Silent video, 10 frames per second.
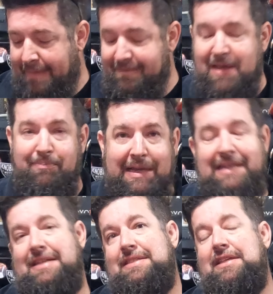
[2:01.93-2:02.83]
That
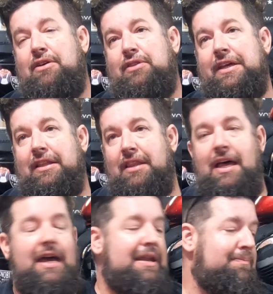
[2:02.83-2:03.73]
might not sound like a
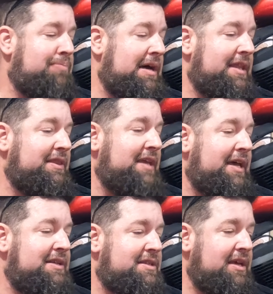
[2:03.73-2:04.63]
lot, but
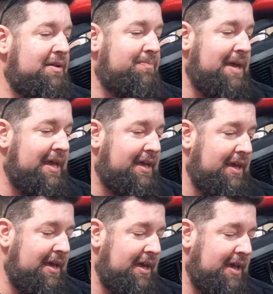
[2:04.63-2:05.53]
that is going to
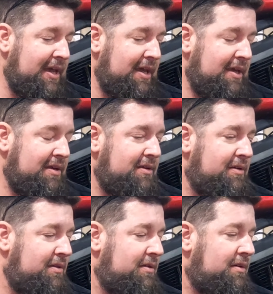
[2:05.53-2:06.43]
make a
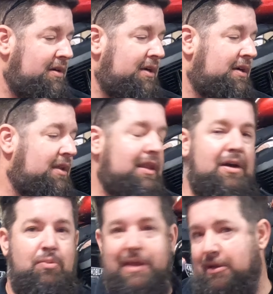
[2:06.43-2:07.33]

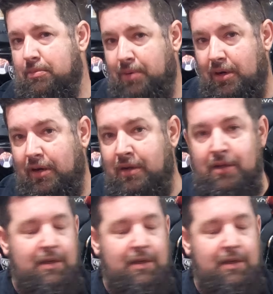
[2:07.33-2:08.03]
lot weaker bar.